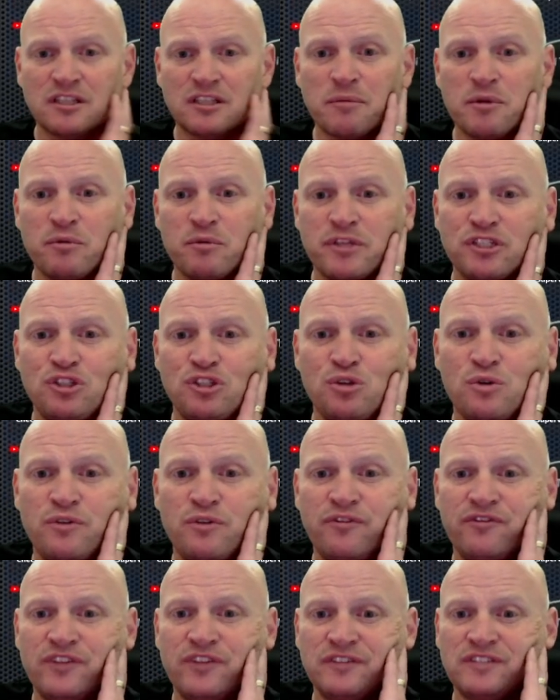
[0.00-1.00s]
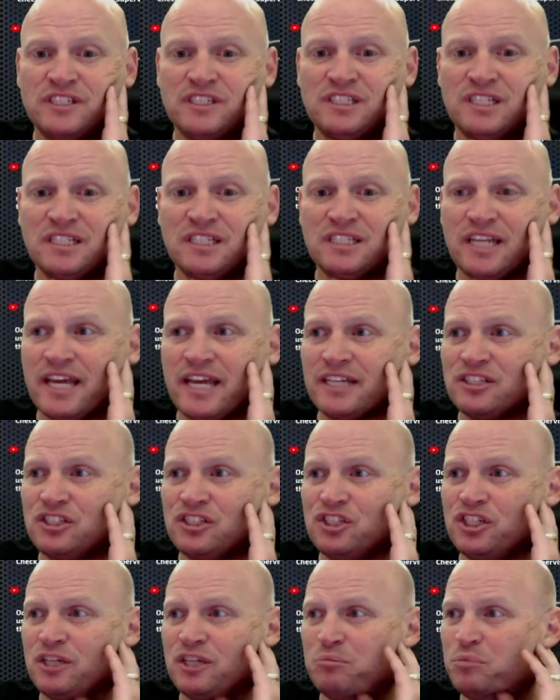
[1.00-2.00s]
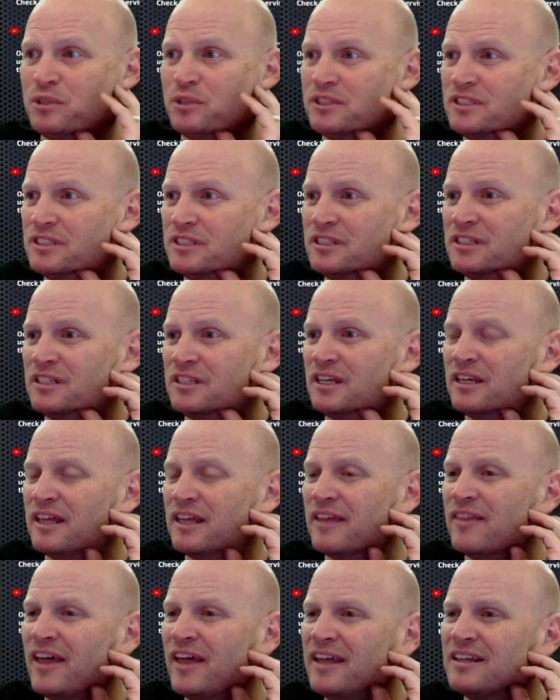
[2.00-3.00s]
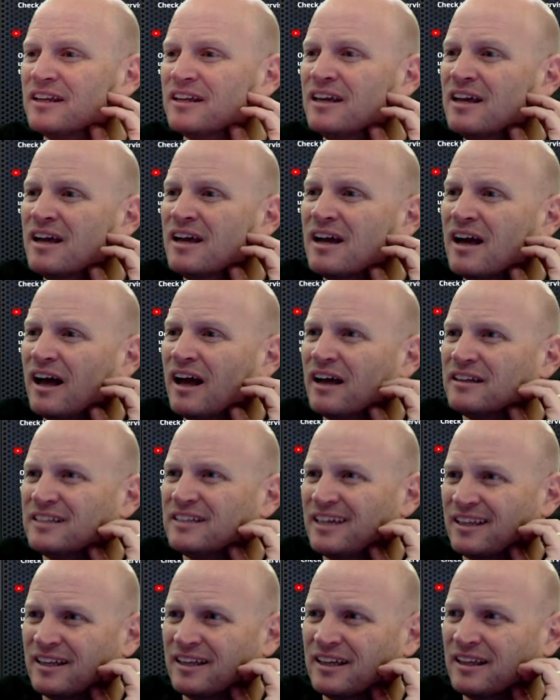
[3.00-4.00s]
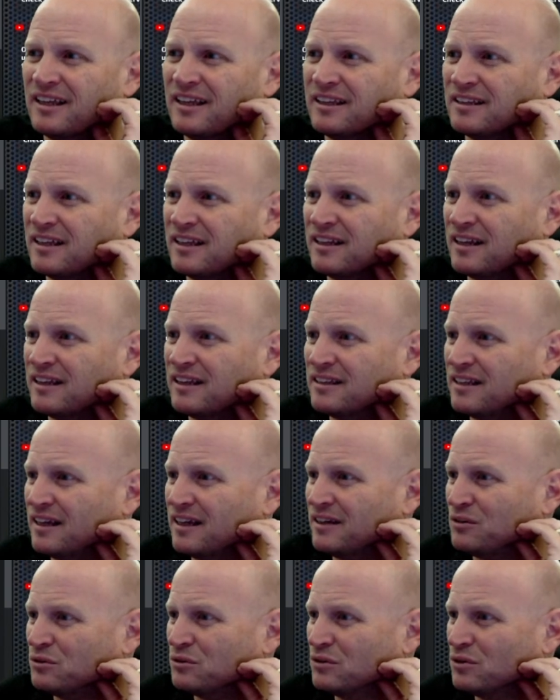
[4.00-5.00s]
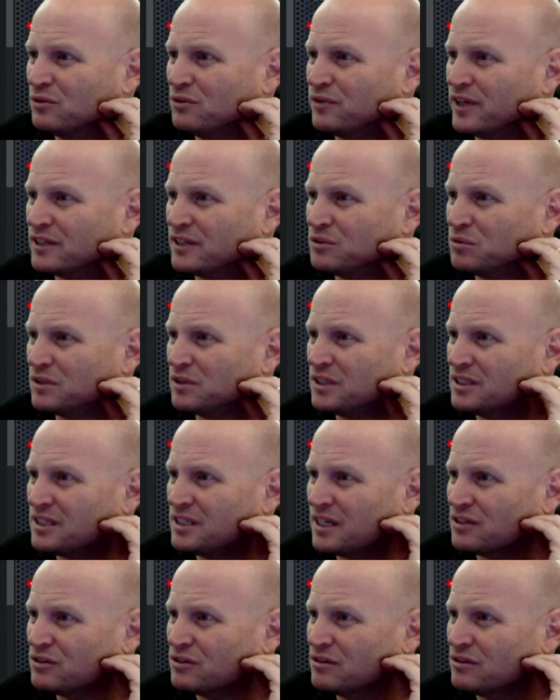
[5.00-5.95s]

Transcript: Something with a 256X chip is, and that yeah, that, that, that, that I don't know if that's what this